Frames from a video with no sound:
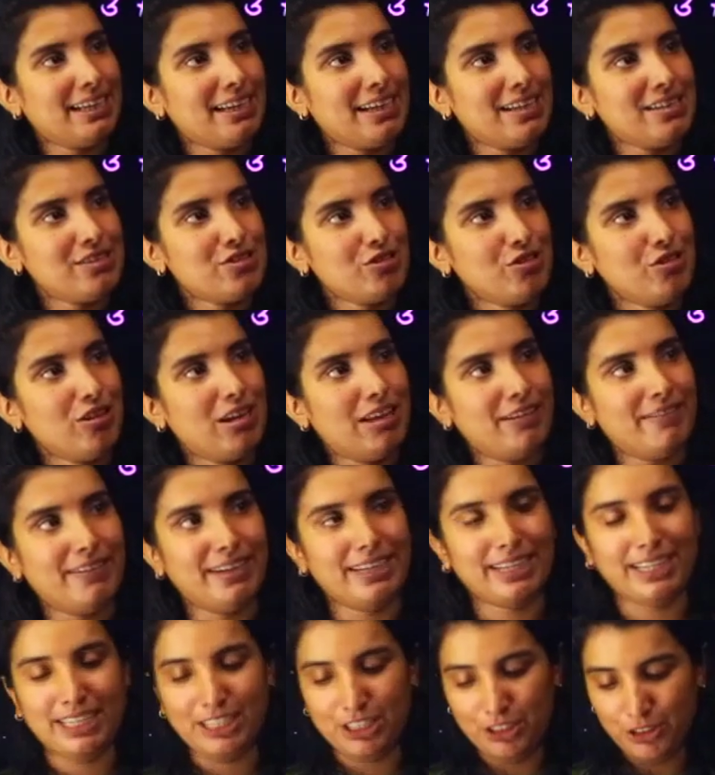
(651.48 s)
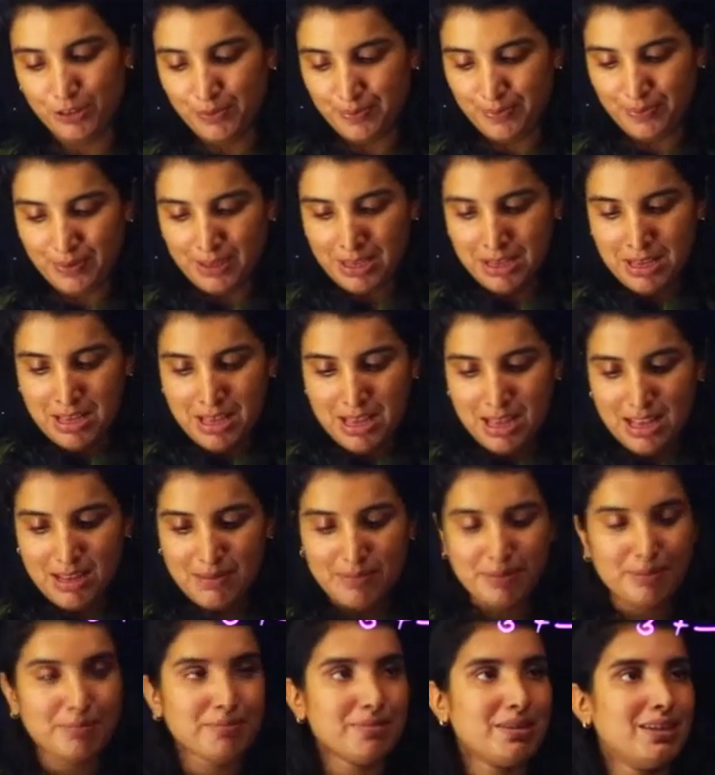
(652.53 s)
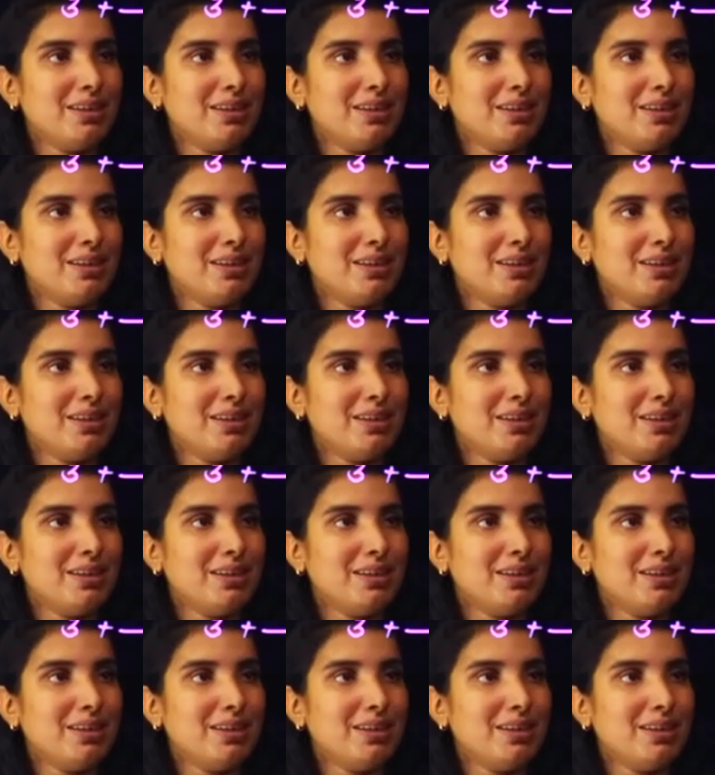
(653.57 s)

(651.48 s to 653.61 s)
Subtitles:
raised to 11 gitum. Upon